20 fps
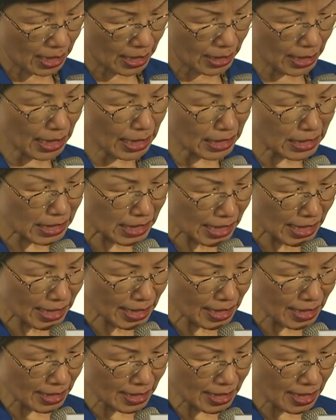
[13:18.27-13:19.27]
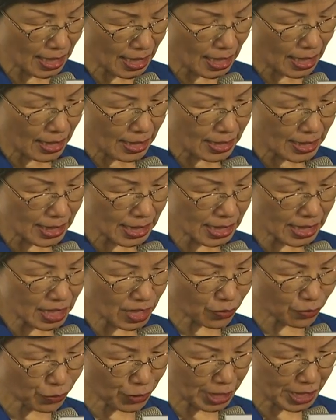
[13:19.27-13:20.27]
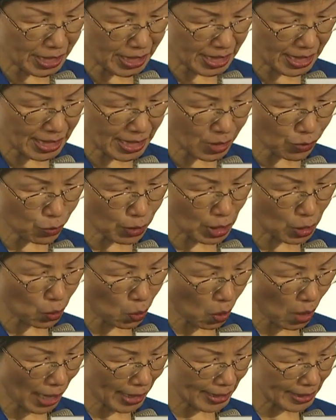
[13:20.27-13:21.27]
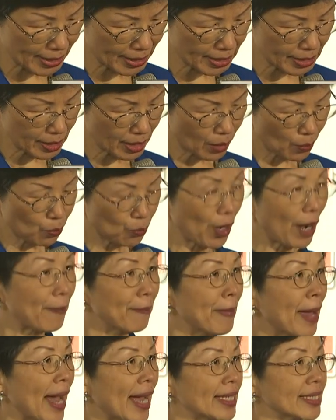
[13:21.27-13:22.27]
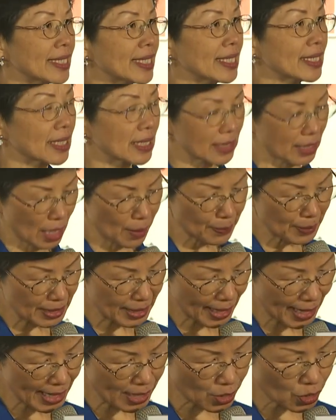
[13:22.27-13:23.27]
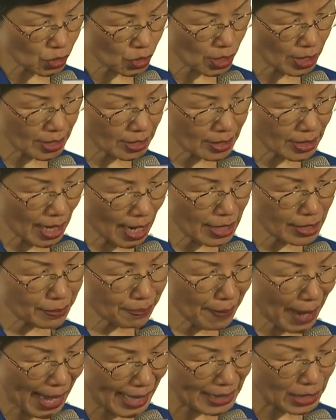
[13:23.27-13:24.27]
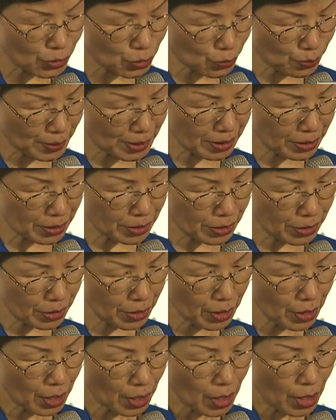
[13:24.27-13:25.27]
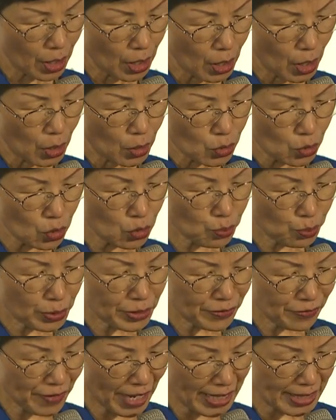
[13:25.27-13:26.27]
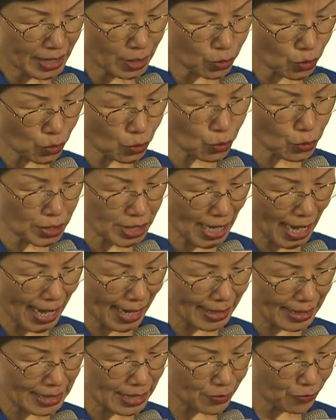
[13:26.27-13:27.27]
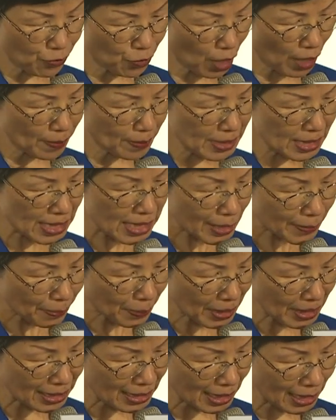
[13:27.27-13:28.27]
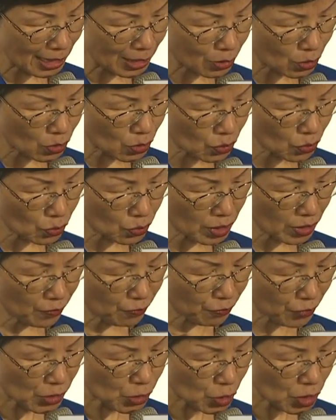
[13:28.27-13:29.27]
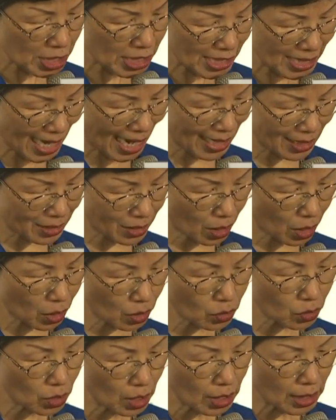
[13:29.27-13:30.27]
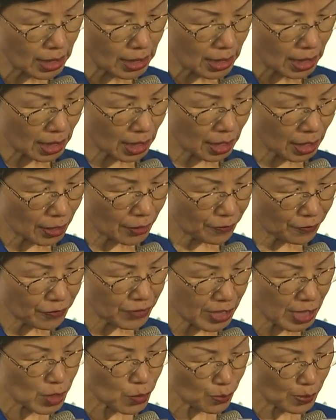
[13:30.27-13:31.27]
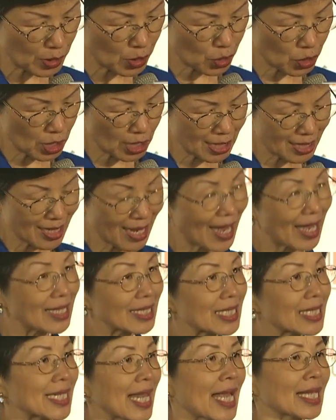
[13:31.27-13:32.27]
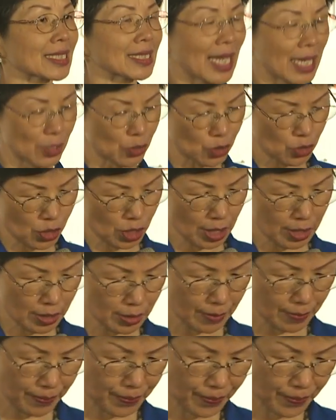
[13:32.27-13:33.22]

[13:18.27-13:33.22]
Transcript: Indeed, these differences require pragmatic communication and management to prevent the two sides from slipping into the vicious cycle of suspicion and stagnation.